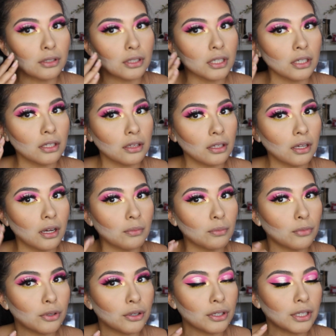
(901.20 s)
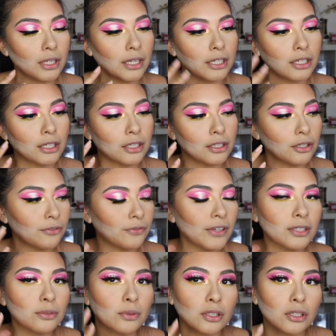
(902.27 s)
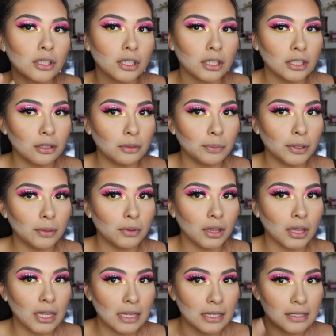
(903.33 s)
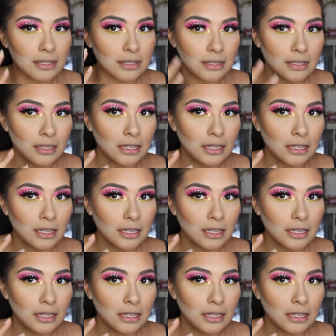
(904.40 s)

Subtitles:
look a lot more like, your face will look a little bit less